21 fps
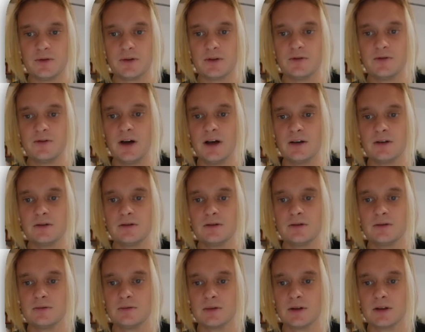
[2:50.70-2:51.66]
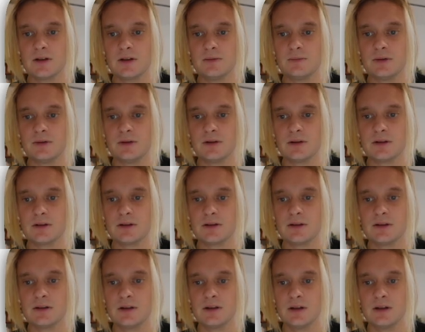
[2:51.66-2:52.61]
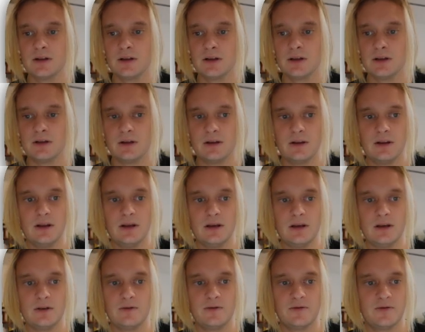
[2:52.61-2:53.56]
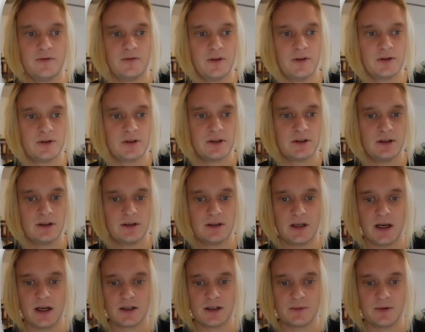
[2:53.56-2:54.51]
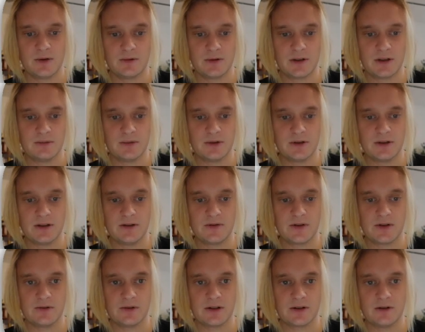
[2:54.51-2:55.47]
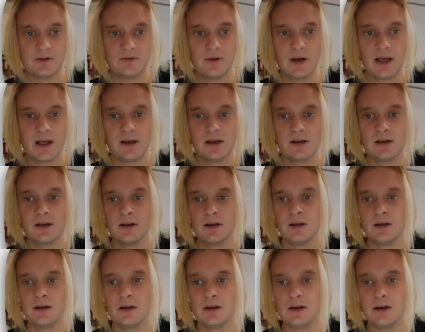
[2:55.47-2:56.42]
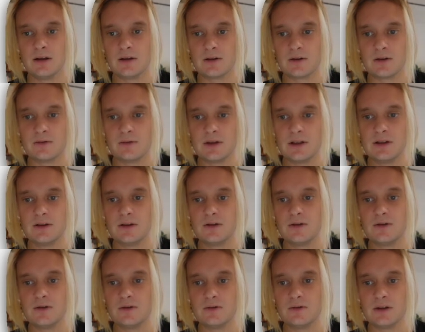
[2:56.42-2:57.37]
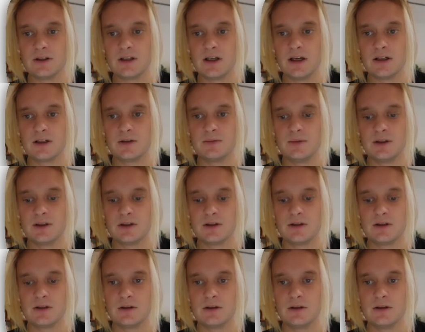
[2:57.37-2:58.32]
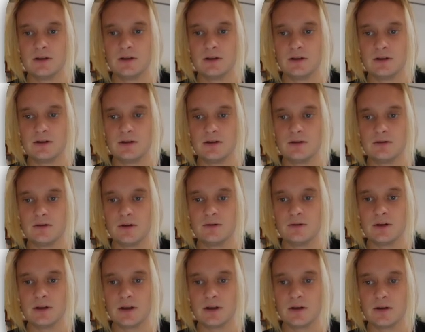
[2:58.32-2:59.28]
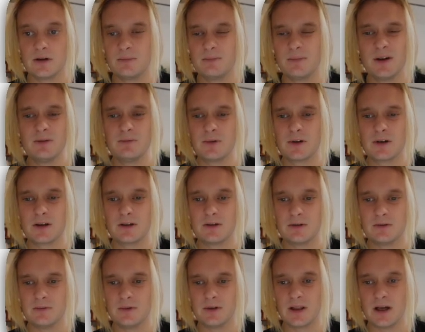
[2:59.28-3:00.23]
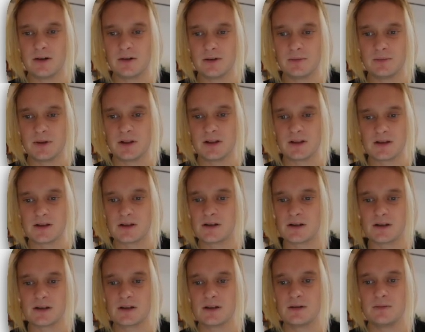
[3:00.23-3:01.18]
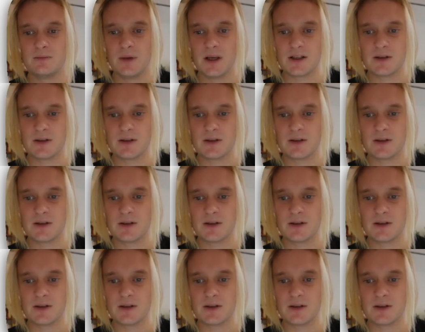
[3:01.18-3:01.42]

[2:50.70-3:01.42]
file we're going to put the first attachment, which I believe, so it's an array, and so we need to do attachments 0 in here. It might work without it, but this is just best